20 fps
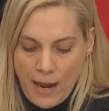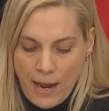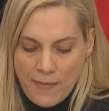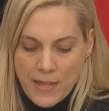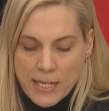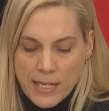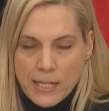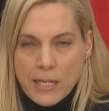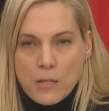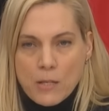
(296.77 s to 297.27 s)

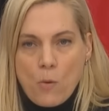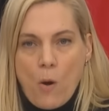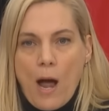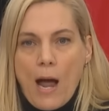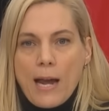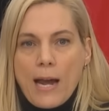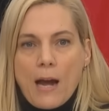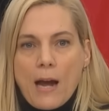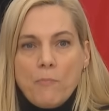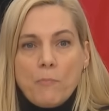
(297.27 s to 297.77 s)
And this is
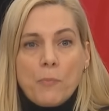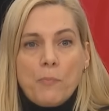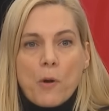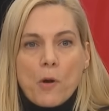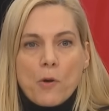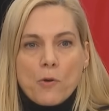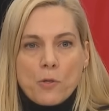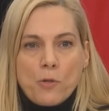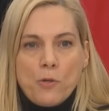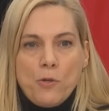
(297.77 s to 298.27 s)
why I
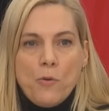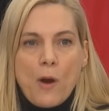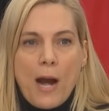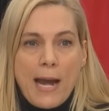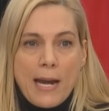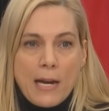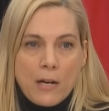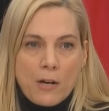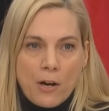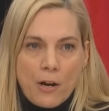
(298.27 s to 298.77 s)
propose
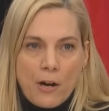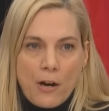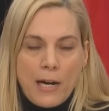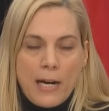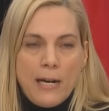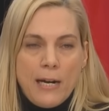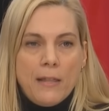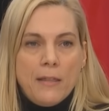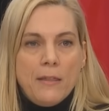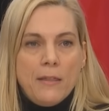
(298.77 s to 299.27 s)
to
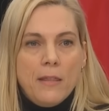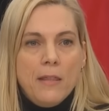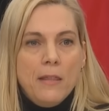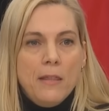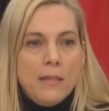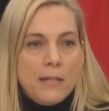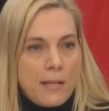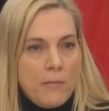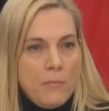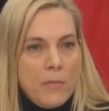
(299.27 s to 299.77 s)
anchor in
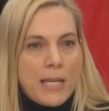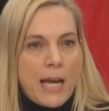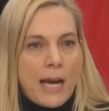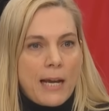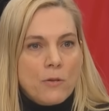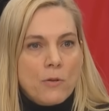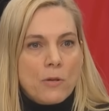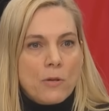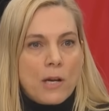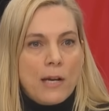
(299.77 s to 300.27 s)
CBC
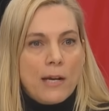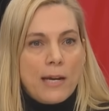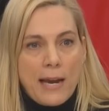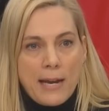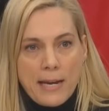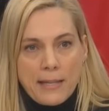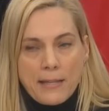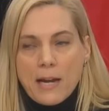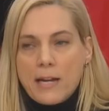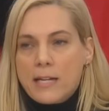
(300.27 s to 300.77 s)

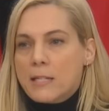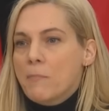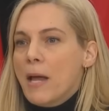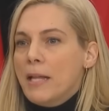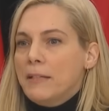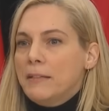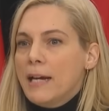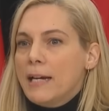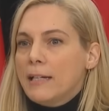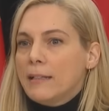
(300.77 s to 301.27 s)
Radio-Canada's
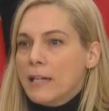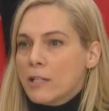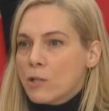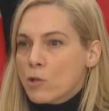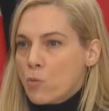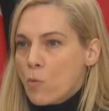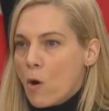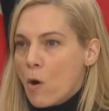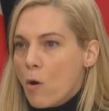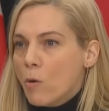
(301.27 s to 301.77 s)
mandate
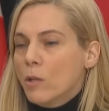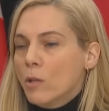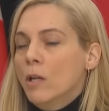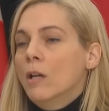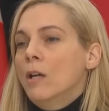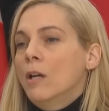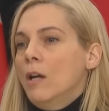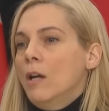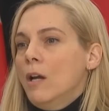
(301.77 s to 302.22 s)
its role